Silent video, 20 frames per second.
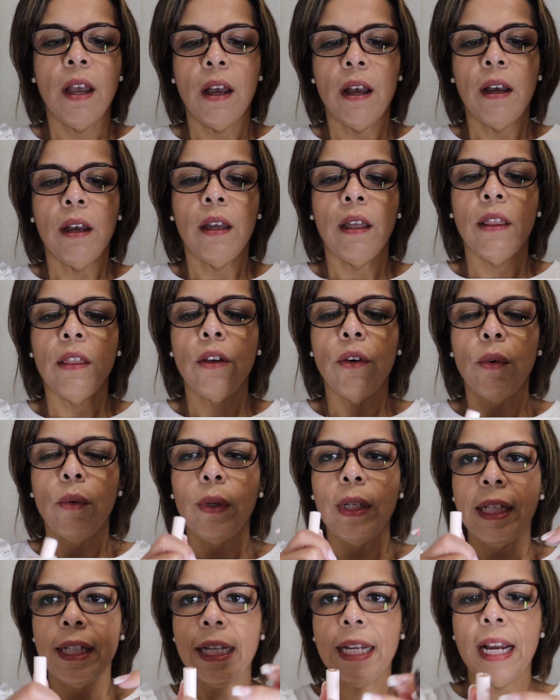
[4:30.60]
The
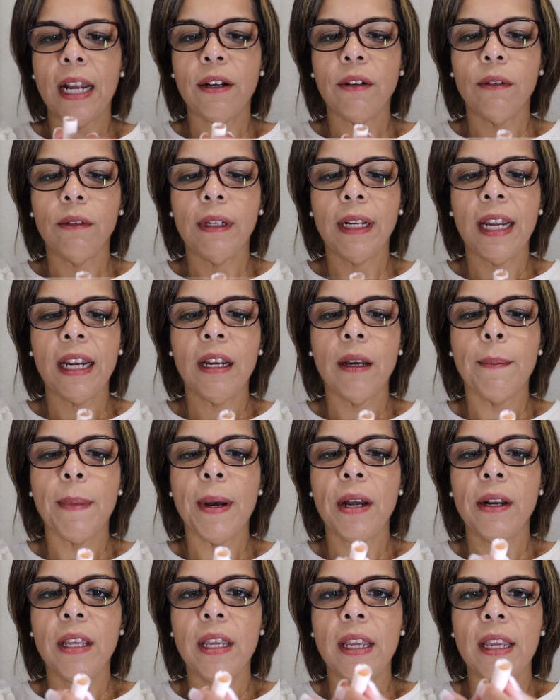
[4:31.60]
only thing I don't like
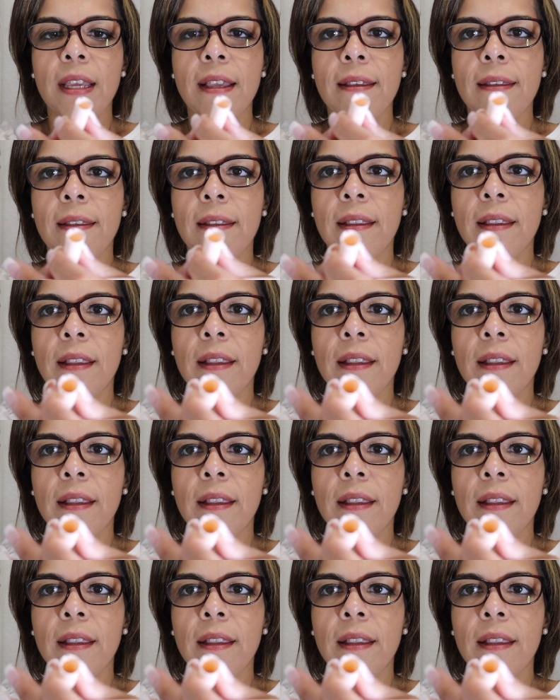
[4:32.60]
about it is